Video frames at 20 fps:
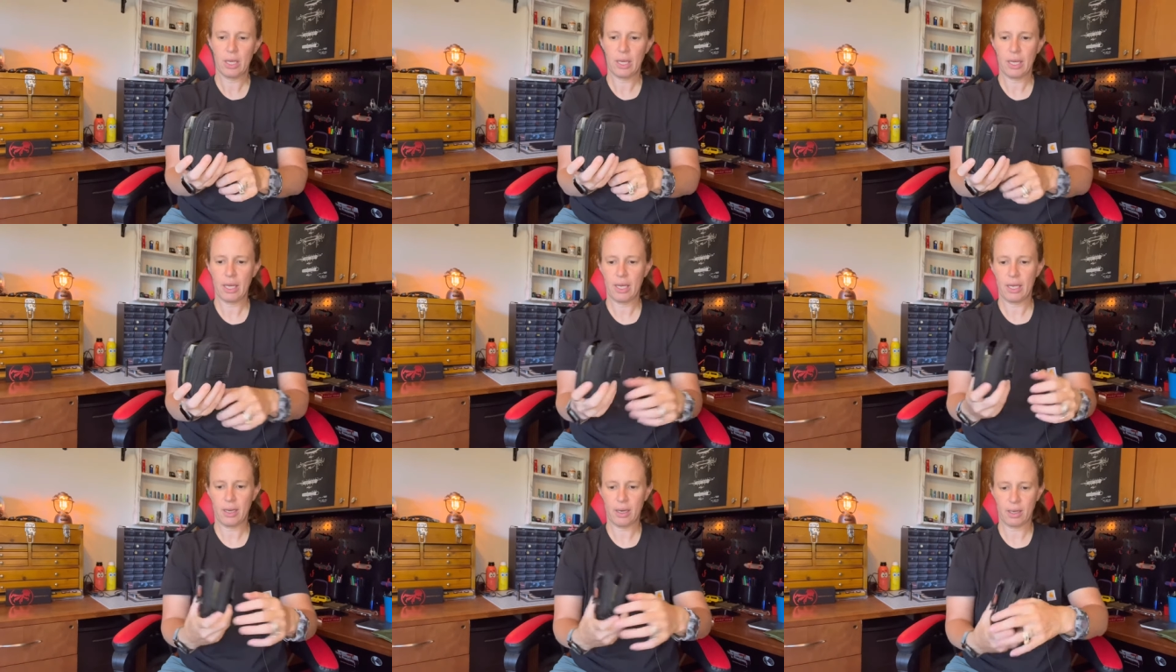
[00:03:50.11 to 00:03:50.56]

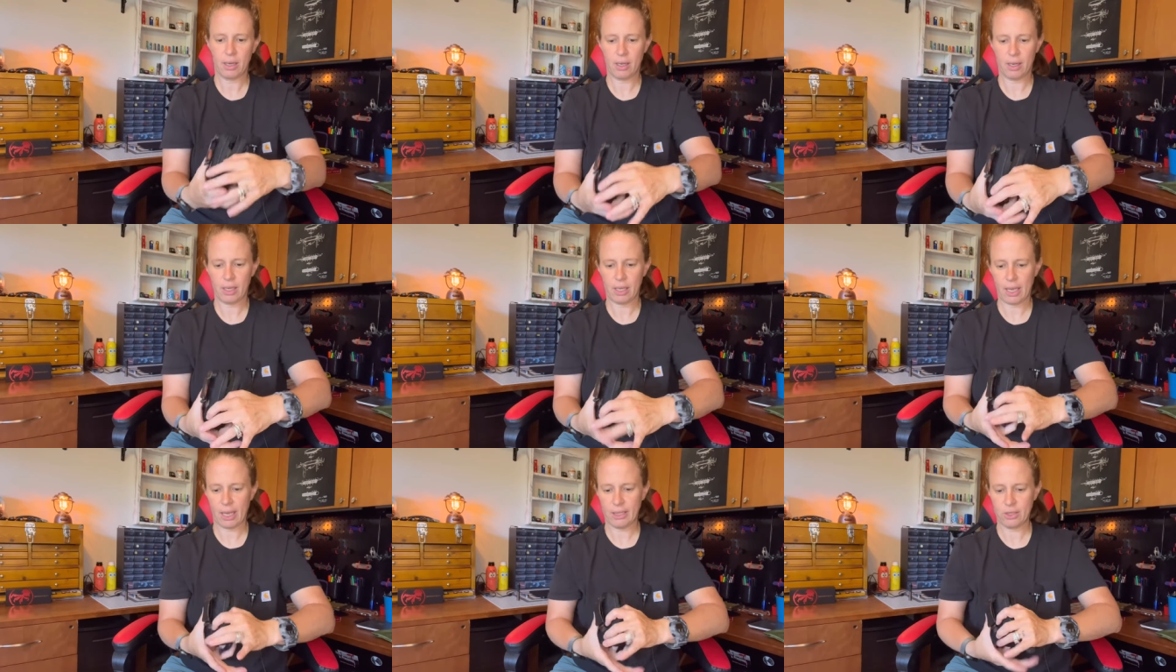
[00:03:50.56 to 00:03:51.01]
And
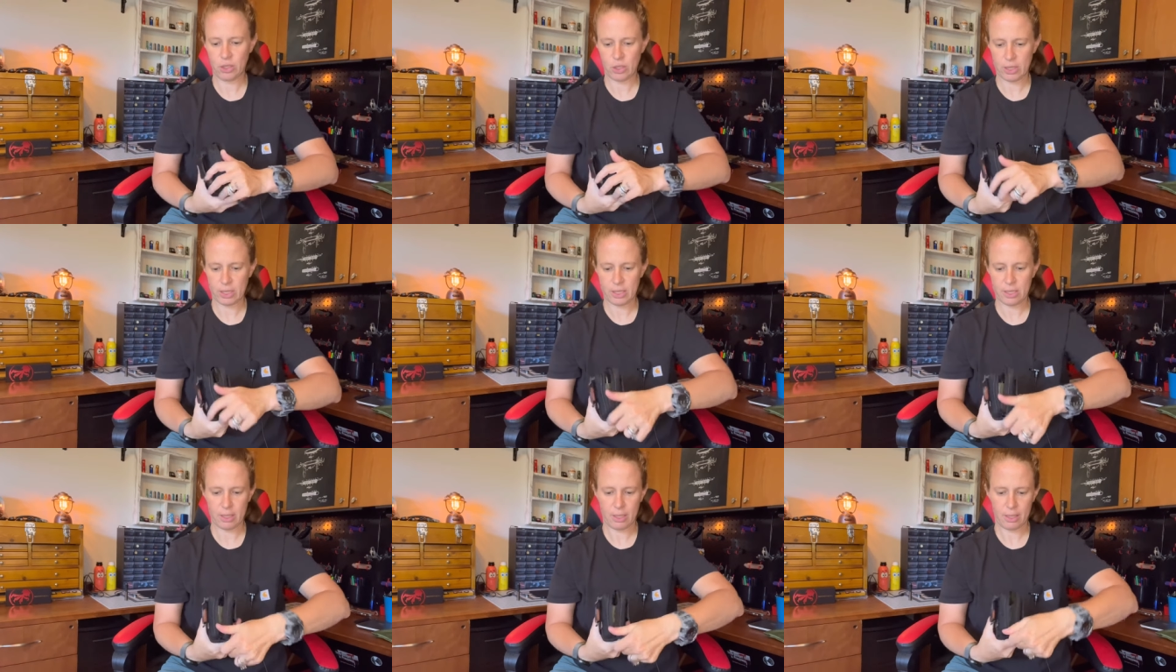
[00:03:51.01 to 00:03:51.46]
uh, I
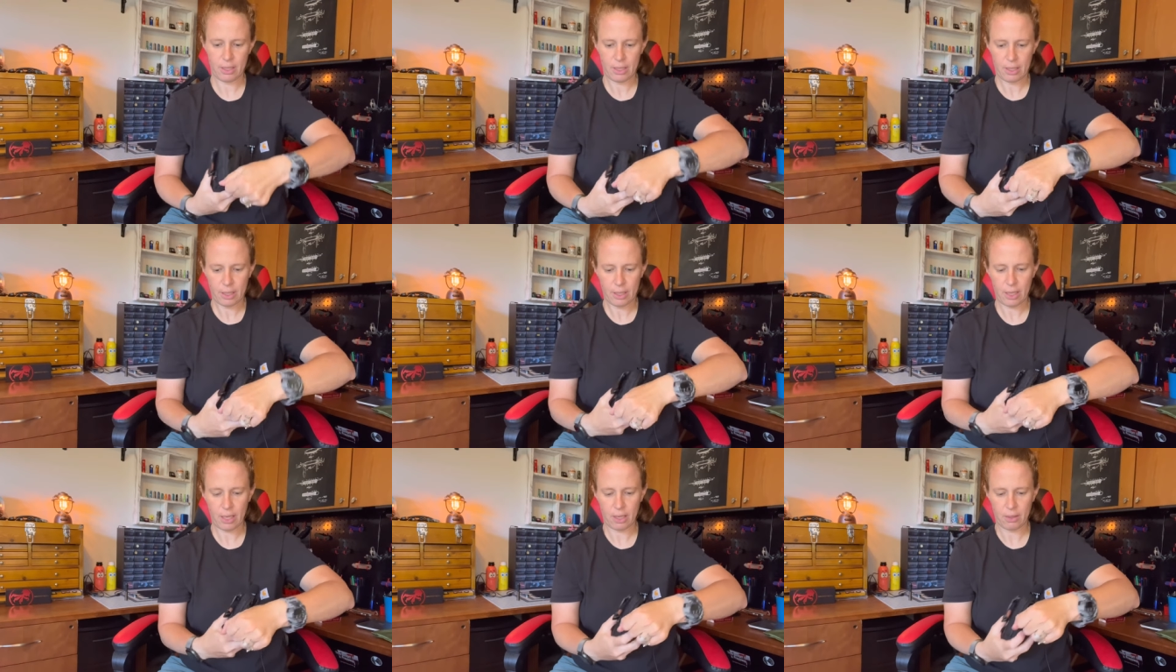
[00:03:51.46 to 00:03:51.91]
just,
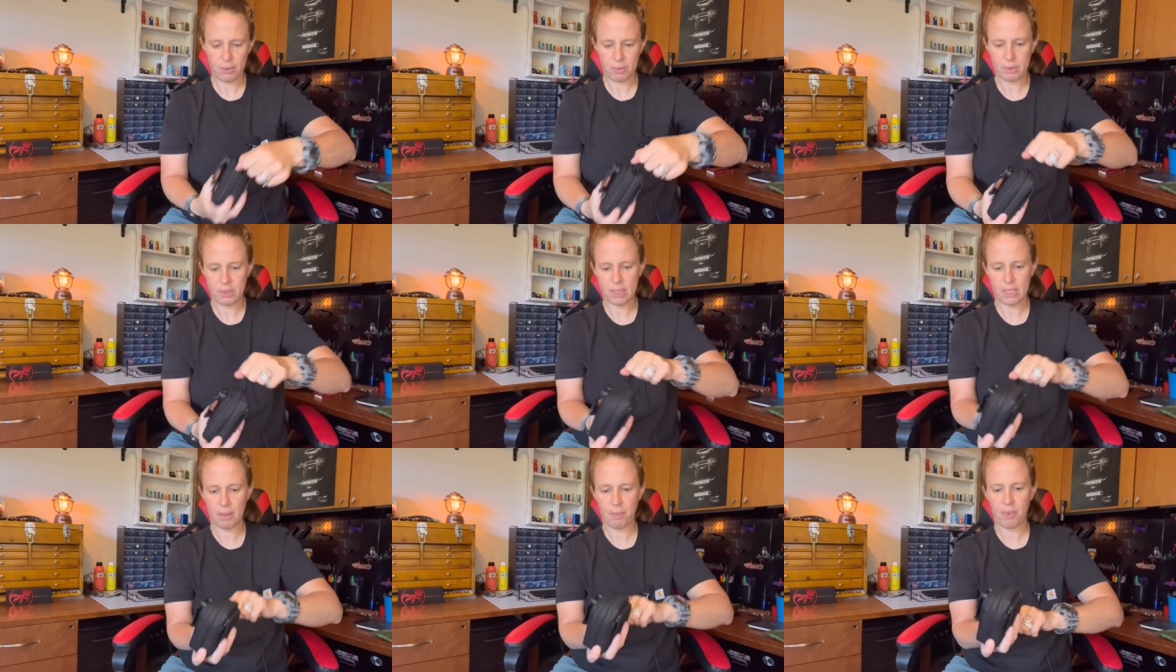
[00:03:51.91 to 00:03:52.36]
you
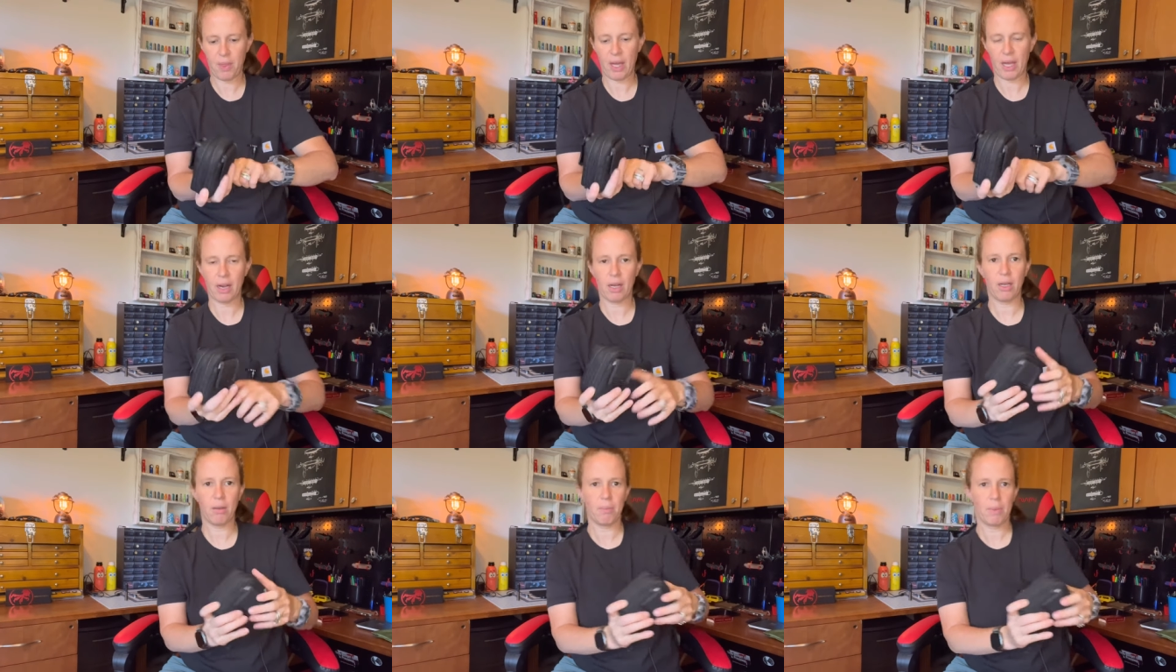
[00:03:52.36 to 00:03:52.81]
know, zip
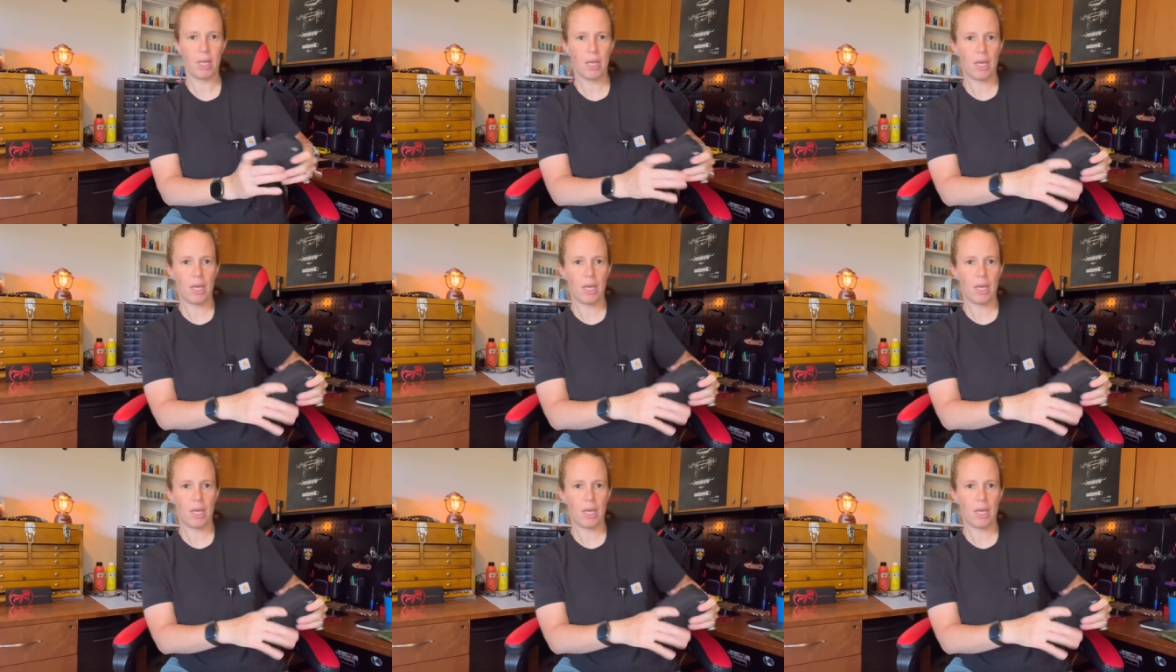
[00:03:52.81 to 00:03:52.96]
that up,